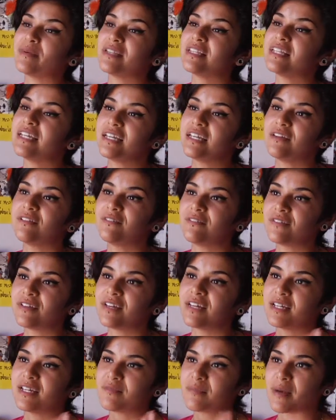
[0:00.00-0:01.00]
believe
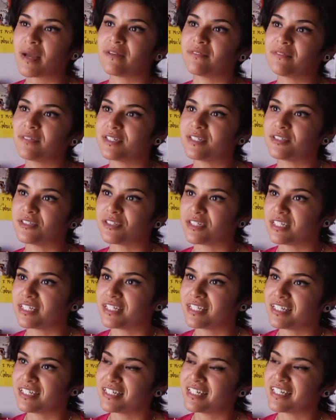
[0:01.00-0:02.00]
in my
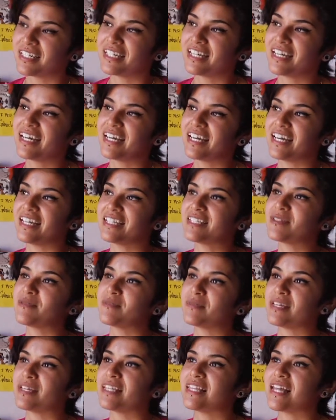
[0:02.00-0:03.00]
vision. And to
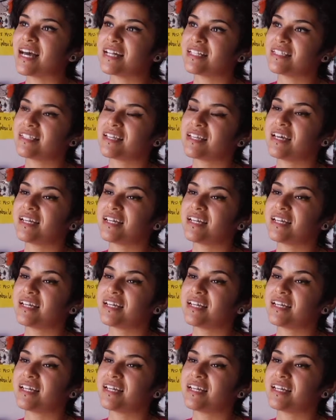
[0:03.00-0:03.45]
me, that's